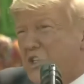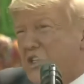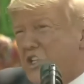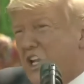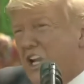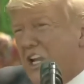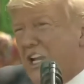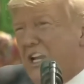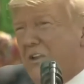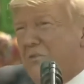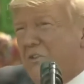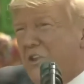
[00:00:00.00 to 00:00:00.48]

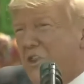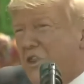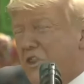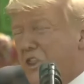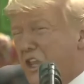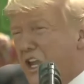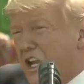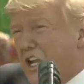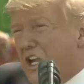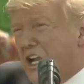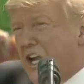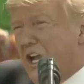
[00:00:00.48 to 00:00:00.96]
can even
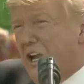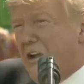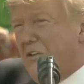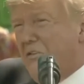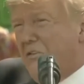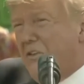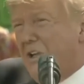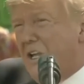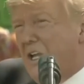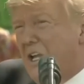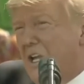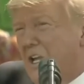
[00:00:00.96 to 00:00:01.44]
think
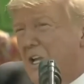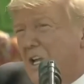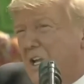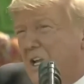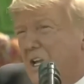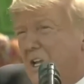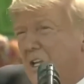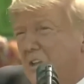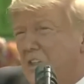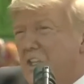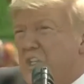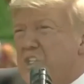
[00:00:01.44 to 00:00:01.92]
of.
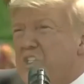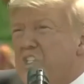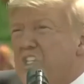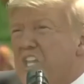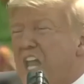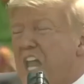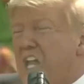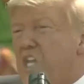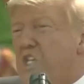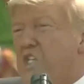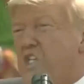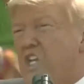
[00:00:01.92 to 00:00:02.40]
This
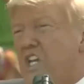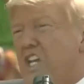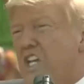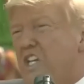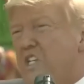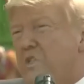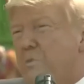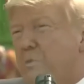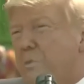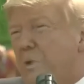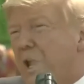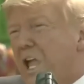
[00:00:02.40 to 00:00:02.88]
nation
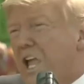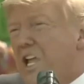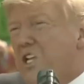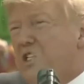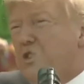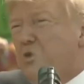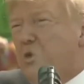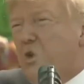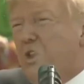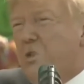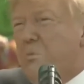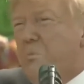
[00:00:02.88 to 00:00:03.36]
is
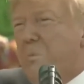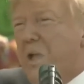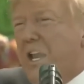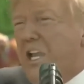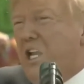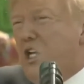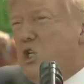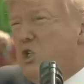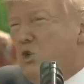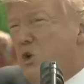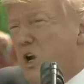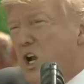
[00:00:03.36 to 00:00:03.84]
blessed with
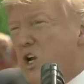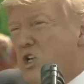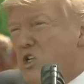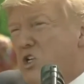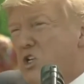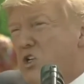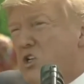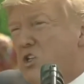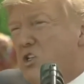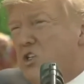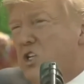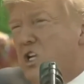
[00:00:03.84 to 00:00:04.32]
many
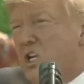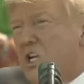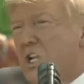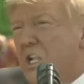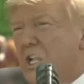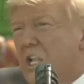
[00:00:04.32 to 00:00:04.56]
treasures,